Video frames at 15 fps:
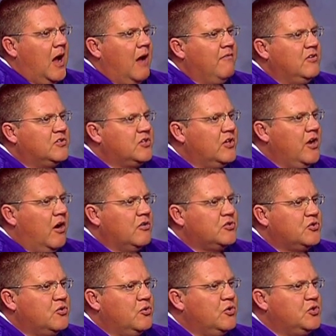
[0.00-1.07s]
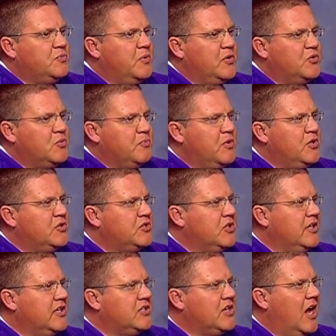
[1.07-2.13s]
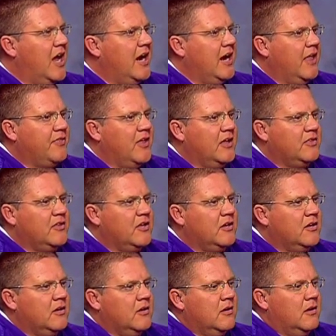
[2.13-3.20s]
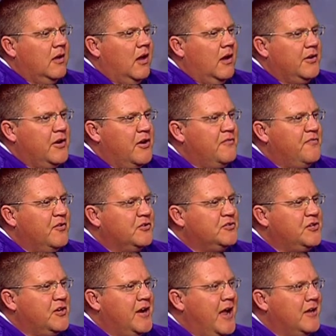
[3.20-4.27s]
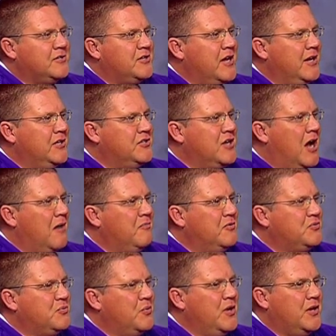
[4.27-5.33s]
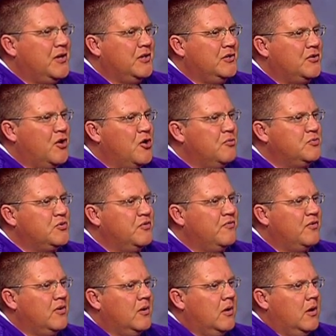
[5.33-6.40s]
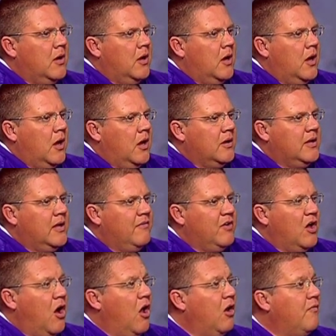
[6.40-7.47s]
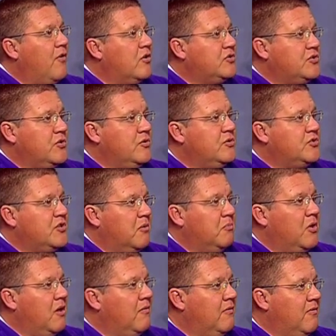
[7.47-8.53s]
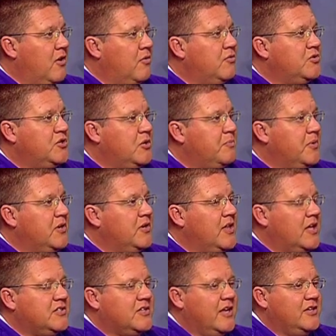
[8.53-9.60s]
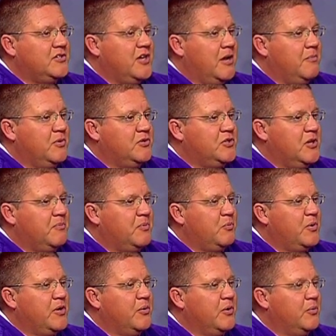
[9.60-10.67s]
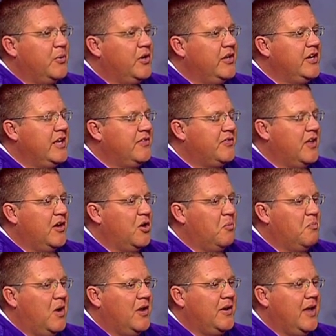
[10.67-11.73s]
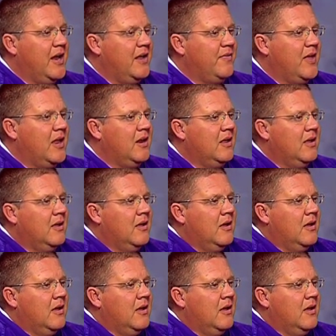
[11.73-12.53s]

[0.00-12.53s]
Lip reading: obviously our school has been tremendously excited. I think that Gary Fields did an outstanding job this week in terms of giving all of our students some level of ownership into that state championship. We did a really neat thing on Monday, and that